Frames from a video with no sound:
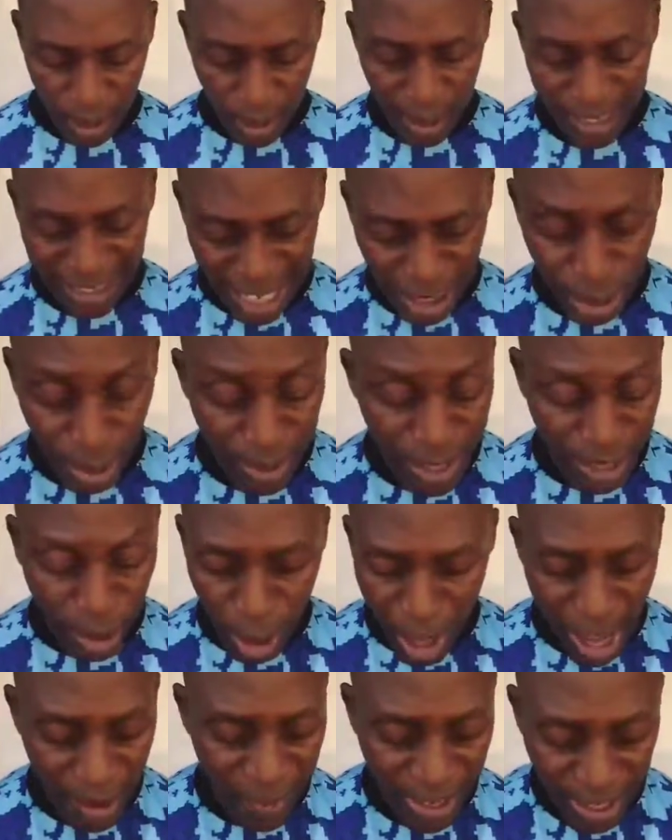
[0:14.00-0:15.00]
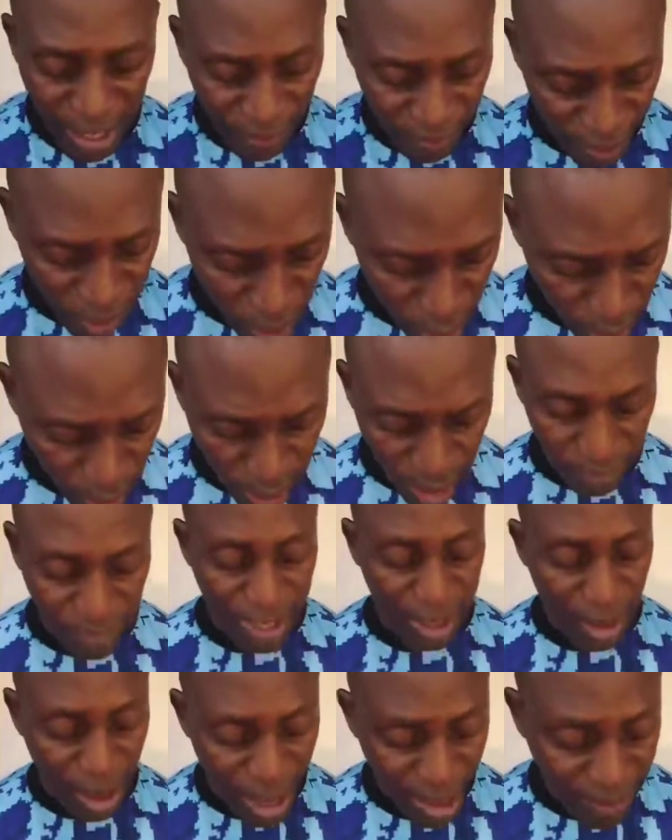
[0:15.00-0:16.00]
Let's assume they don't have any infection. If
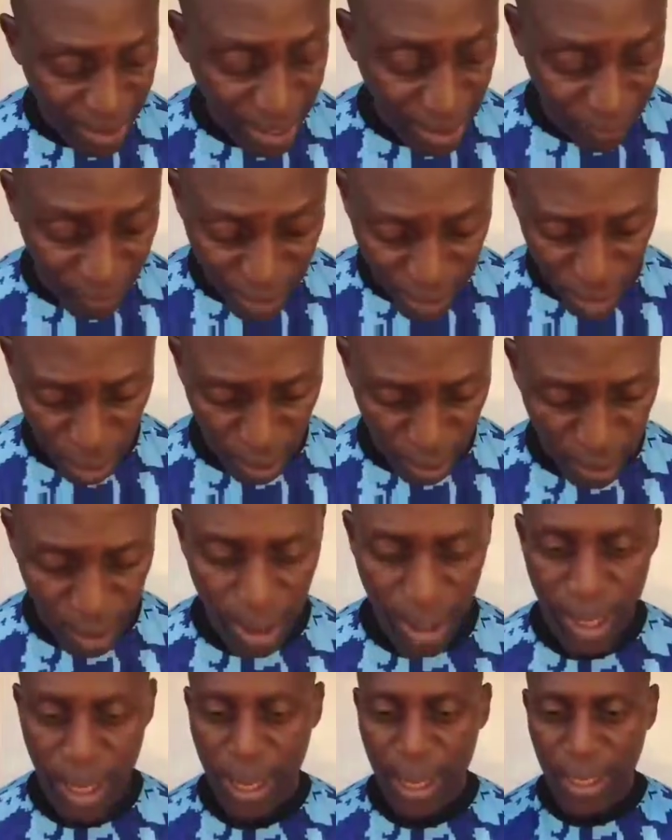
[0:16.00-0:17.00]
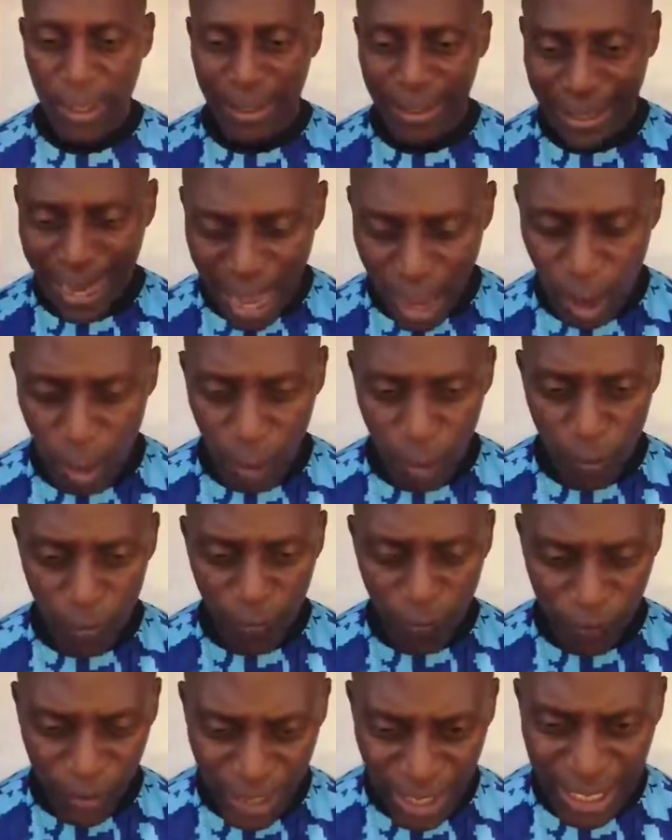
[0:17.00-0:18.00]
they don't have any infection, now
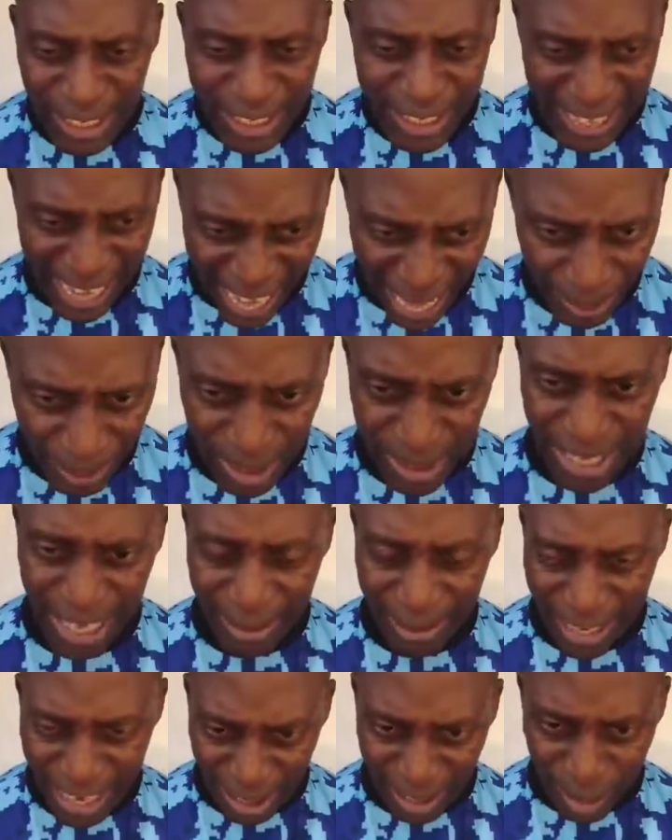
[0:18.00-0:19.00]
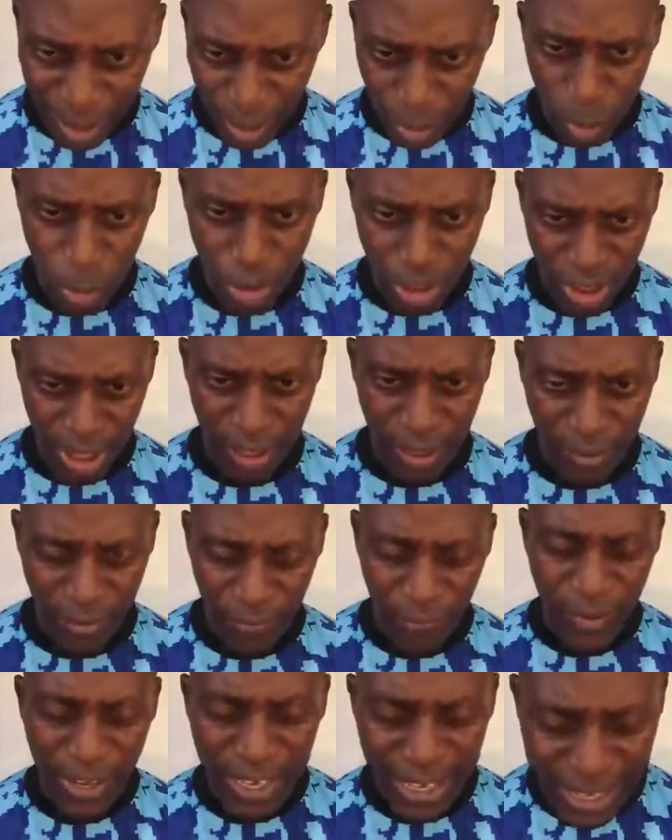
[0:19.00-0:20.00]
feeding time is another good thing.
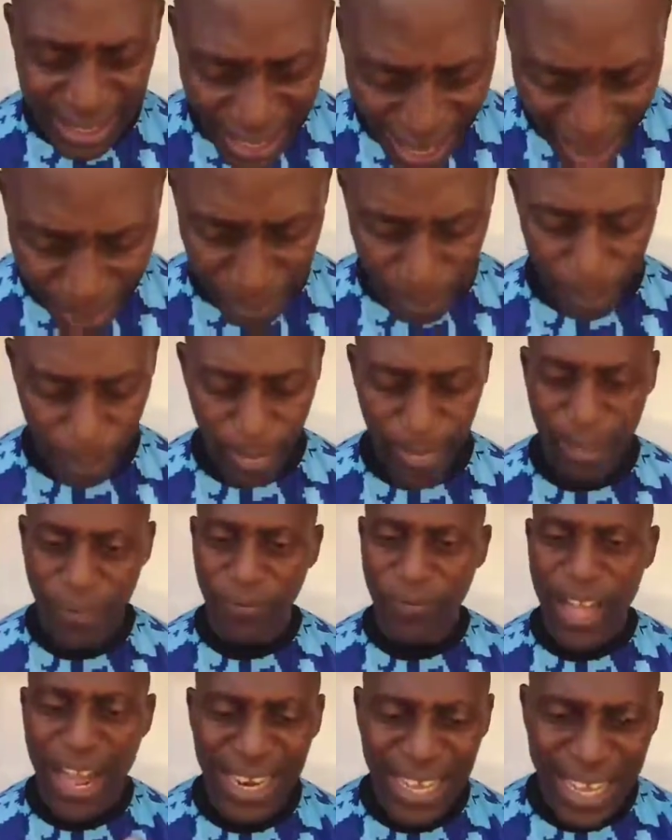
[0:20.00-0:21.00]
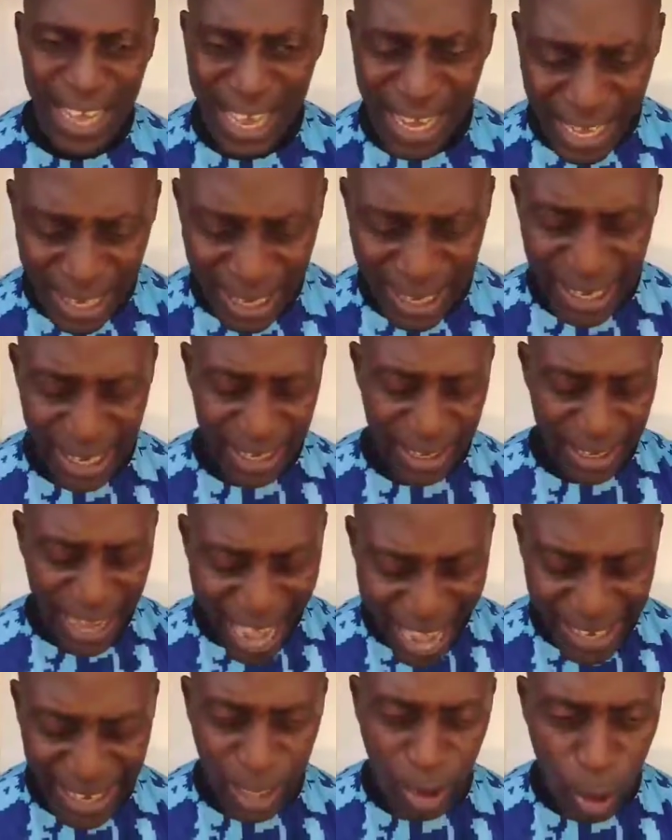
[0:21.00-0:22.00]
Feed them very early
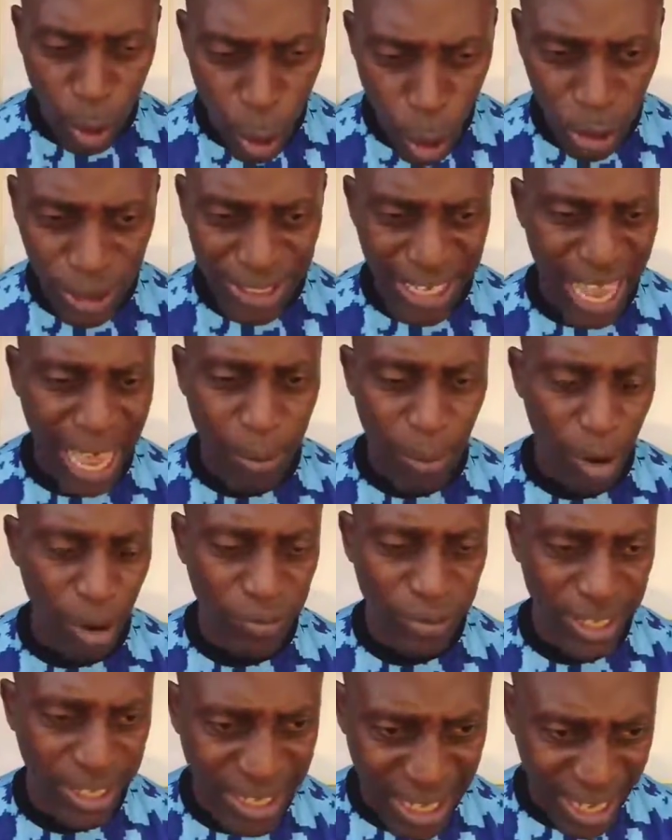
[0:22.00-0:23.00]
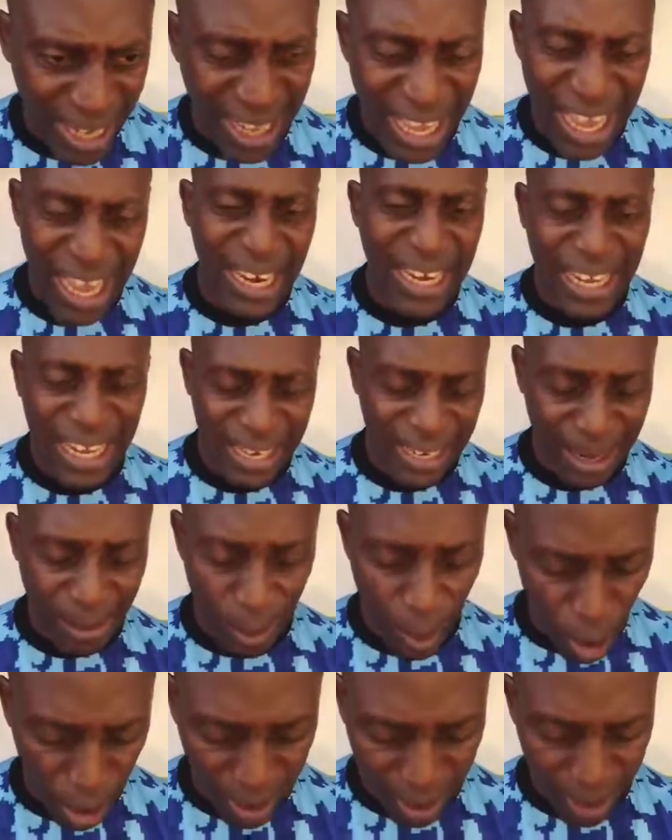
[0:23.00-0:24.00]
at the cool time of the day, early in the
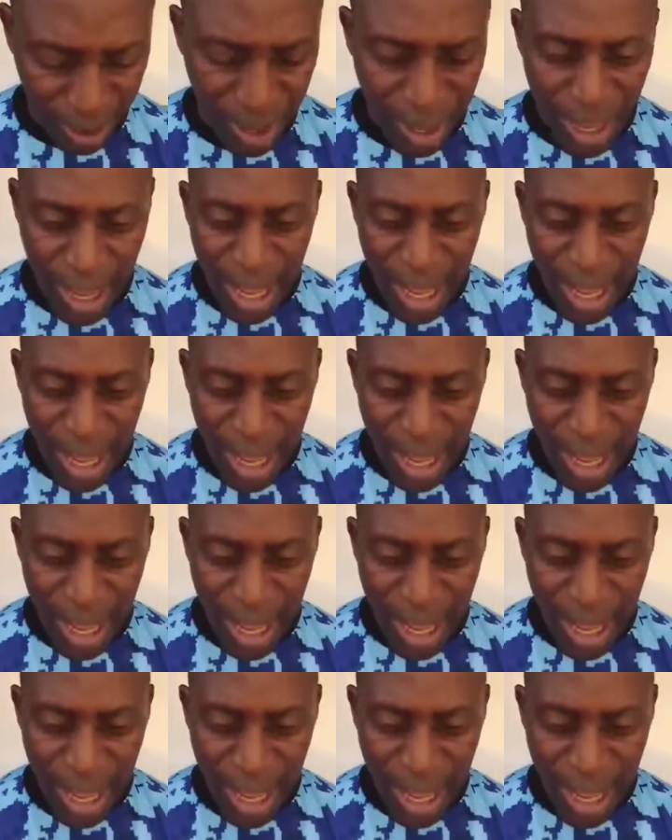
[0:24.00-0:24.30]
morning.